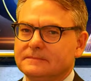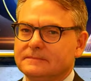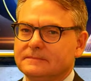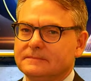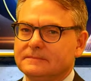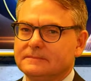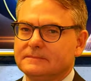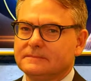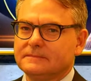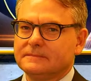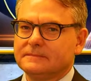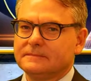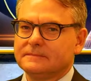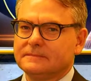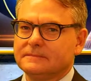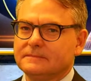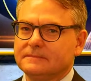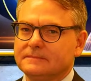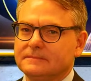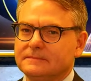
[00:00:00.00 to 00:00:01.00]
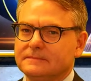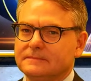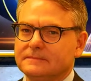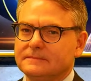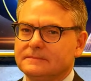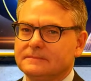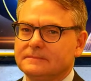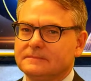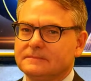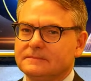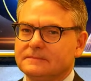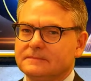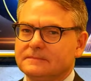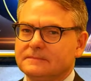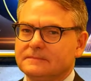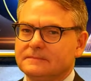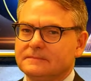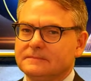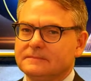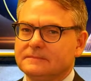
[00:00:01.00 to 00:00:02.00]

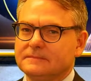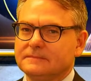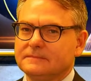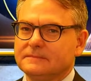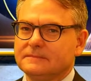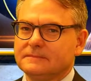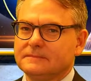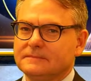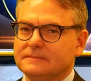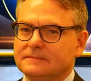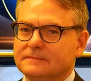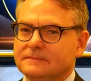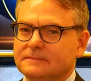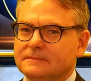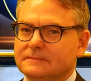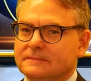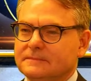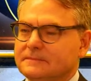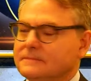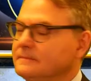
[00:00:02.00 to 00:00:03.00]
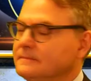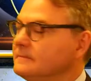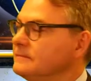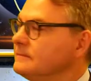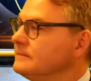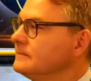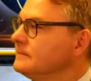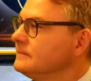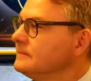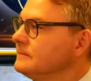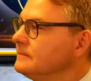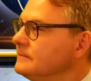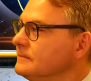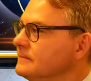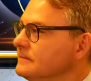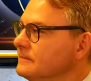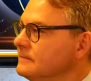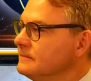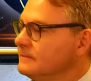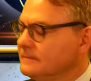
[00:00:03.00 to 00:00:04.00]

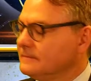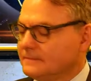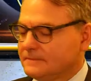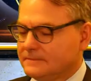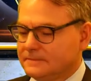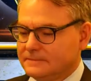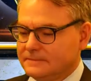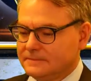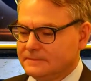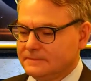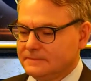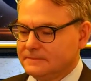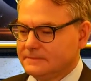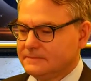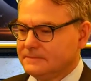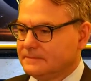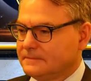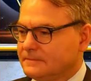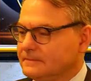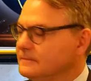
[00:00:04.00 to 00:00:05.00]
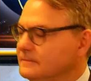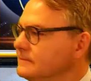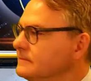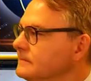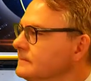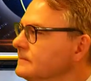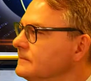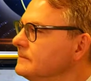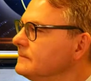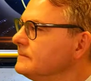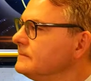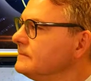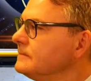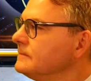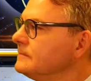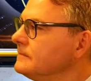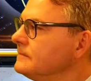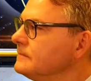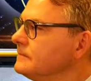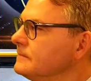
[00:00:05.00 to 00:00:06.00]

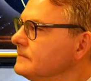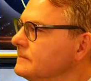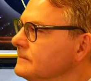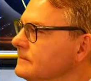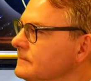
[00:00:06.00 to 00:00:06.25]
No words are spoken by the person on screen.